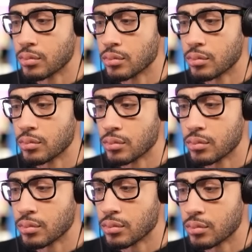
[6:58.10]

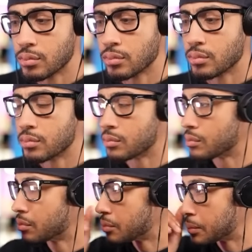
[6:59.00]

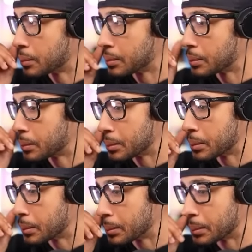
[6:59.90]

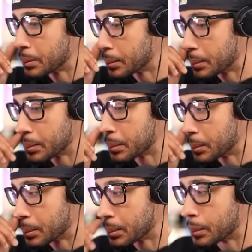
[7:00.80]

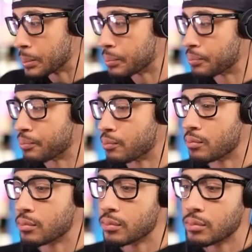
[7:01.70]

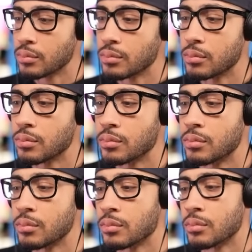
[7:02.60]

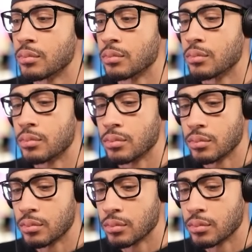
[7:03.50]
(silent)